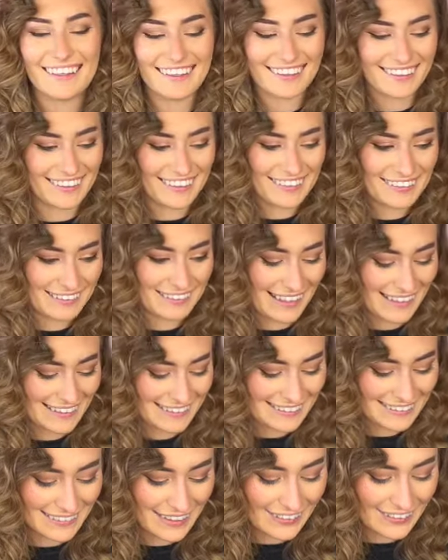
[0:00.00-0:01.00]
All right,
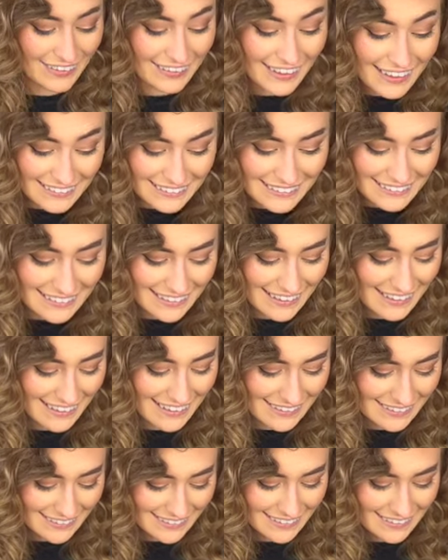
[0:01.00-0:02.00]
so now that that's
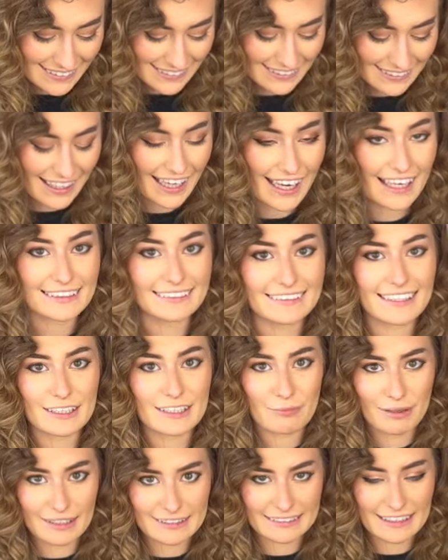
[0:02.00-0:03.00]
done, I take
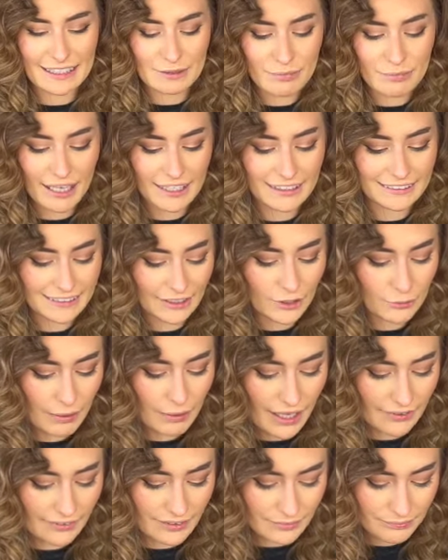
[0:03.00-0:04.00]
my same eyeshadow
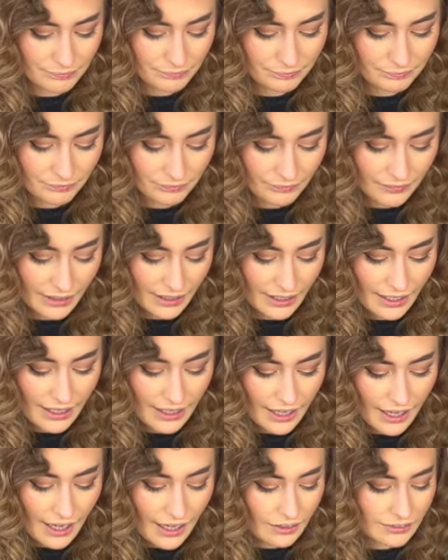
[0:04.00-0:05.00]
palette.
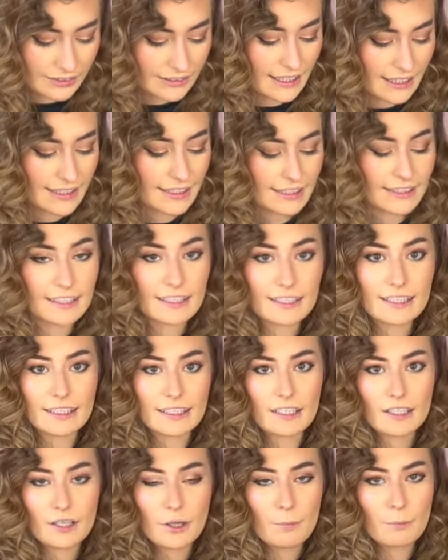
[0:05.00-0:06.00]
I'll take the
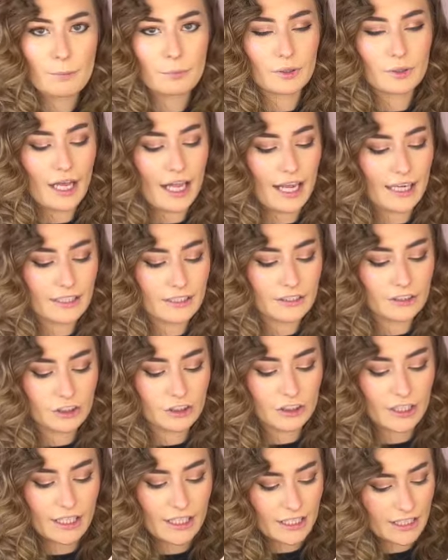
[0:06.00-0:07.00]
black
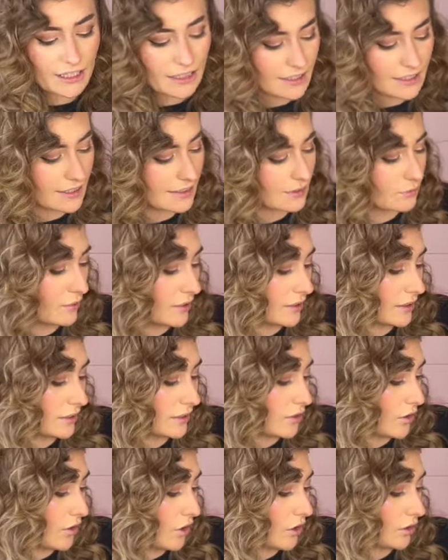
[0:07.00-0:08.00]
shade. This one is
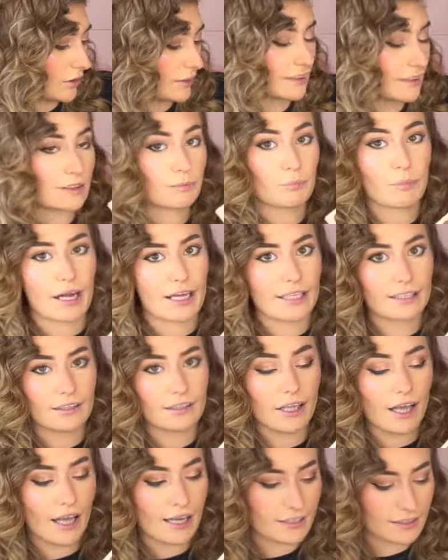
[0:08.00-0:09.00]
called
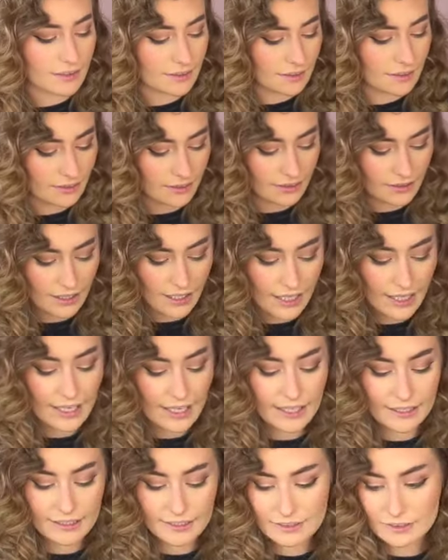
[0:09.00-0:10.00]
Spyglass.
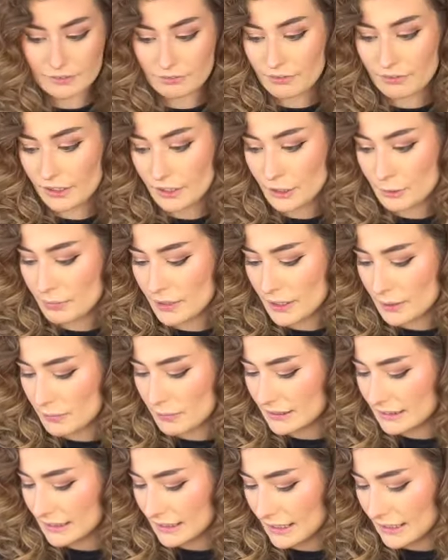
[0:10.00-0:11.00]
It is very
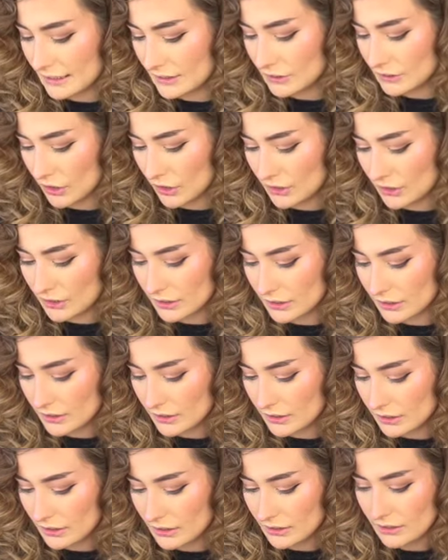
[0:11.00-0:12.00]
pigmented and dark.
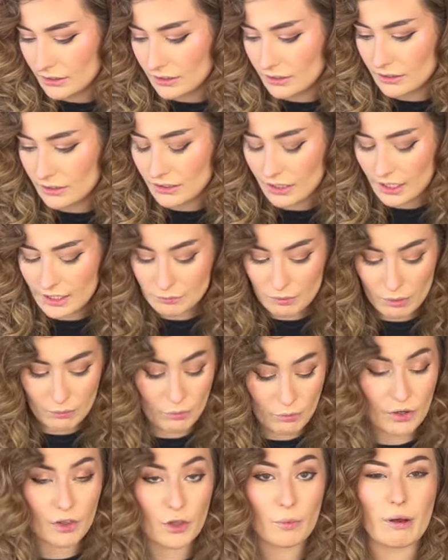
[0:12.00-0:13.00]
It's probably
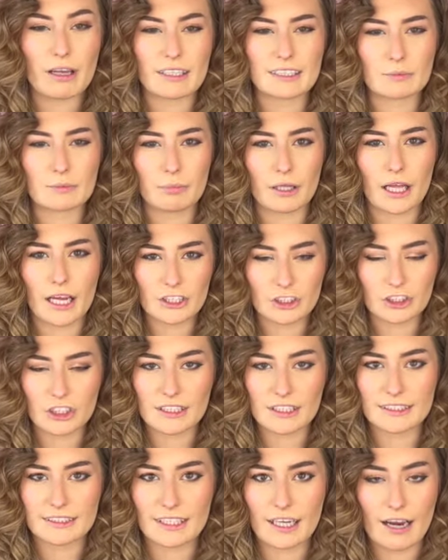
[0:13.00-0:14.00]
one of the best black
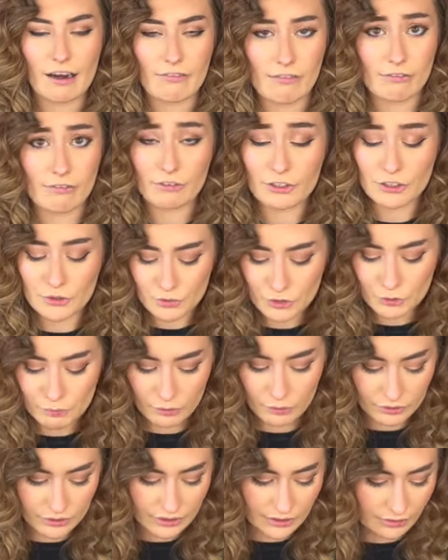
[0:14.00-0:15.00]
shades that I've ever used
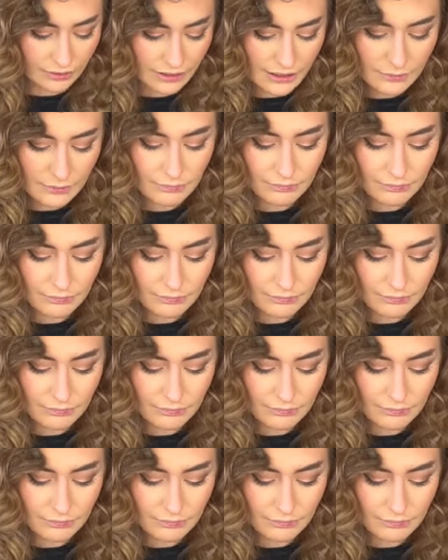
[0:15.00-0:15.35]
personally.